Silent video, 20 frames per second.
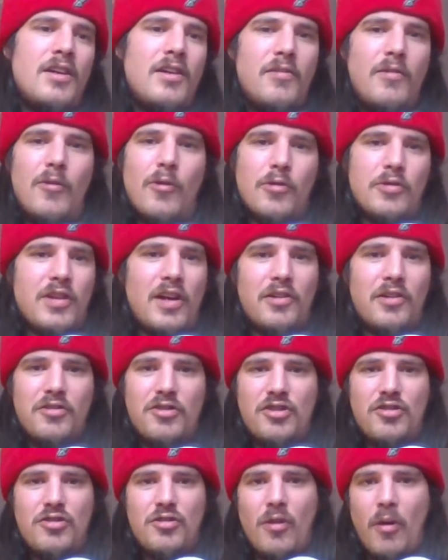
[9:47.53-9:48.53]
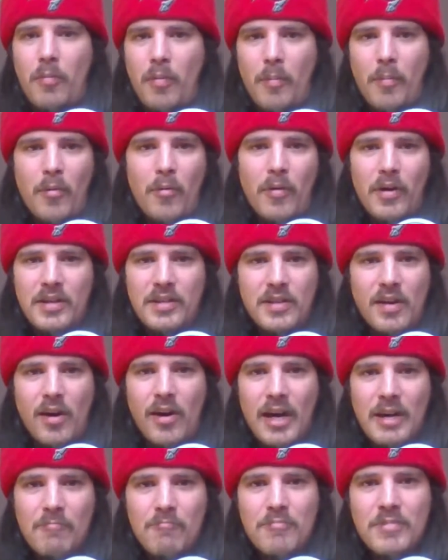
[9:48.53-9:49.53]
looked unstoppable at
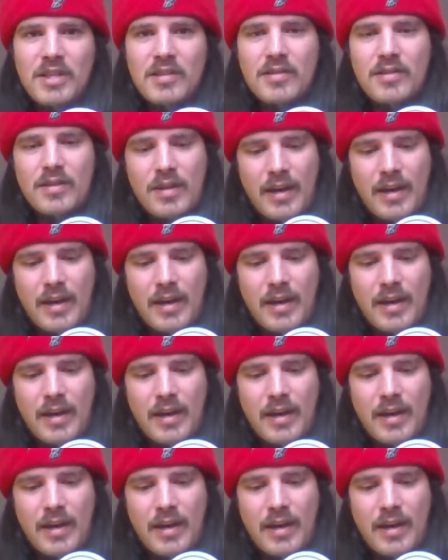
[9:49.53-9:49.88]
times.